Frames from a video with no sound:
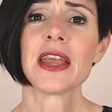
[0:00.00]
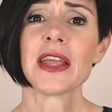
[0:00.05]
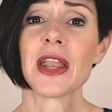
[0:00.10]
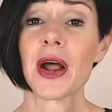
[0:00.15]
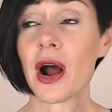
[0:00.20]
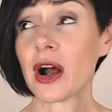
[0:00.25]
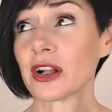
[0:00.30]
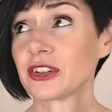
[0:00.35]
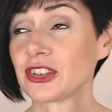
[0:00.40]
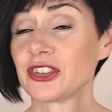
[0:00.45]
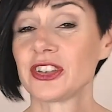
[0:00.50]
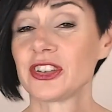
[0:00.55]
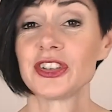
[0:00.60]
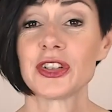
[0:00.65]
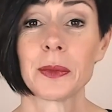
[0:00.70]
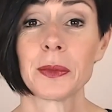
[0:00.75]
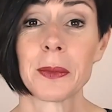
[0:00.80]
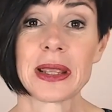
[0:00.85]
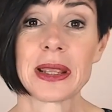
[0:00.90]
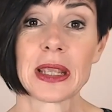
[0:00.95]
Our
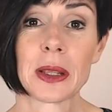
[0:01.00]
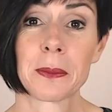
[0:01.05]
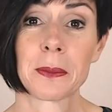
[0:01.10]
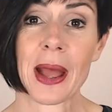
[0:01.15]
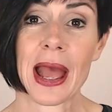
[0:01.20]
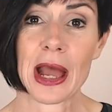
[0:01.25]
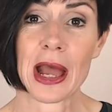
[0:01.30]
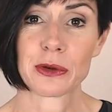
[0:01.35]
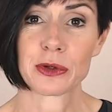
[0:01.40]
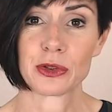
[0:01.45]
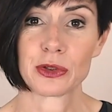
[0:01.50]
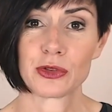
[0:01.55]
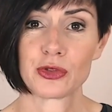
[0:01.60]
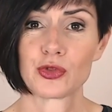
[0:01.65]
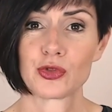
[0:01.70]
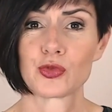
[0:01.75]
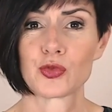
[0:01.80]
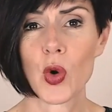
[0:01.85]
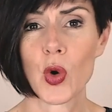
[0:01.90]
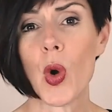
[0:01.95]
decision-making powers
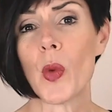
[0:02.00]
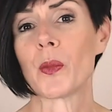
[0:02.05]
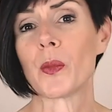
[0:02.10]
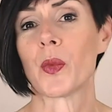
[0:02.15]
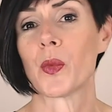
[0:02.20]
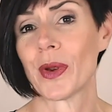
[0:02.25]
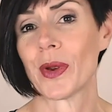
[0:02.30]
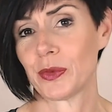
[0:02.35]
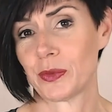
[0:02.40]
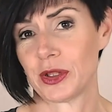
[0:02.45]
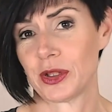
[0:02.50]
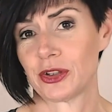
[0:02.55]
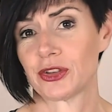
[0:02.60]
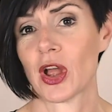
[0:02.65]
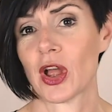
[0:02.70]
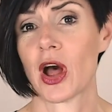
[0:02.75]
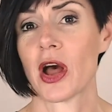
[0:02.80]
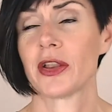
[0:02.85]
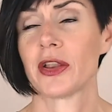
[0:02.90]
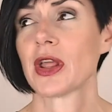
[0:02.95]
drop when we're
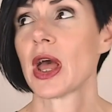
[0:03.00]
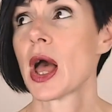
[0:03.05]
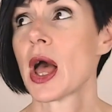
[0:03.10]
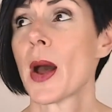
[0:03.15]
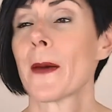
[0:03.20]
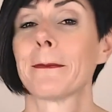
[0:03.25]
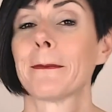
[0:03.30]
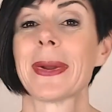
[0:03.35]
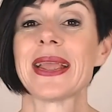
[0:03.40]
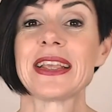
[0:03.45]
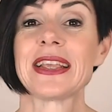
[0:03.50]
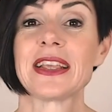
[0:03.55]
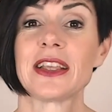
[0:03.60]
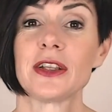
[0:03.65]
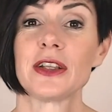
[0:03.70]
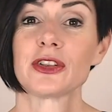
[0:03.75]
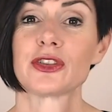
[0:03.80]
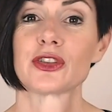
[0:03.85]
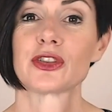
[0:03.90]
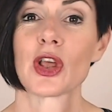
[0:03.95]
tired,
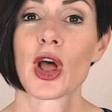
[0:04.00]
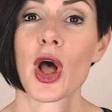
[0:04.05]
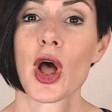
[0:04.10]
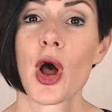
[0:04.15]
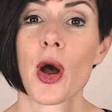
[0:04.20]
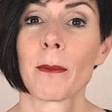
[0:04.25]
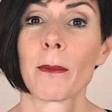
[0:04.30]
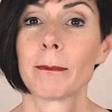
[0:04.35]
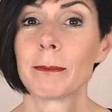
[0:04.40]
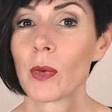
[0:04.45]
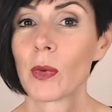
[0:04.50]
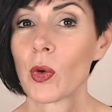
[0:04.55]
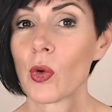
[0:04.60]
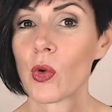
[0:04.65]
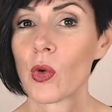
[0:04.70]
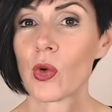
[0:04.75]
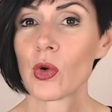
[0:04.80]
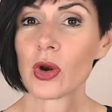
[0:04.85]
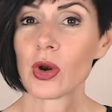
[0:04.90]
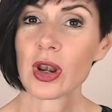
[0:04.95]
making us
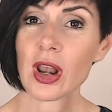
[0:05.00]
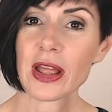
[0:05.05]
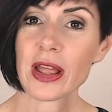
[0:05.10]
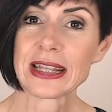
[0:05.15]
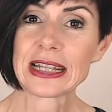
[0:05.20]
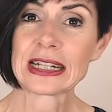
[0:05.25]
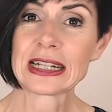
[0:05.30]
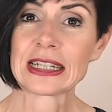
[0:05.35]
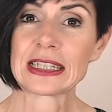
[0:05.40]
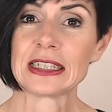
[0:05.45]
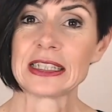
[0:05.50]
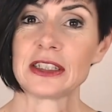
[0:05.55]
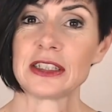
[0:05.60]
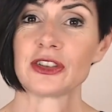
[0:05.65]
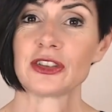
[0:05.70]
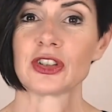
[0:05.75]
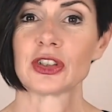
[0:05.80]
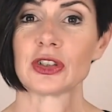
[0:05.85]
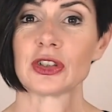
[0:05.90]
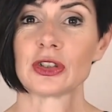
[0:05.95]
more likely
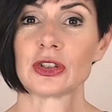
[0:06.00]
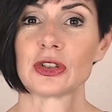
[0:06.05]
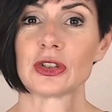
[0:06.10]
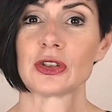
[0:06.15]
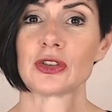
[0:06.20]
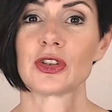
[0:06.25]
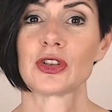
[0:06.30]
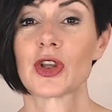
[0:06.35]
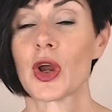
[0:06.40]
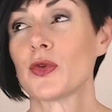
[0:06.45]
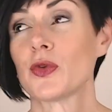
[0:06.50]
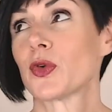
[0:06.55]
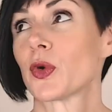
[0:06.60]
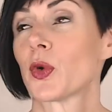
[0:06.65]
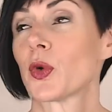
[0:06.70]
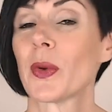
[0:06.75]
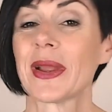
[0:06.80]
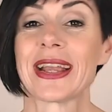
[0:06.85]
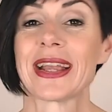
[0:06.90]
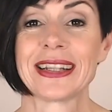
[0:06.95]
to go for
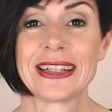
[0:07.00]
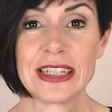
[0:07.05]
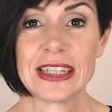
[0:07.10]
quick and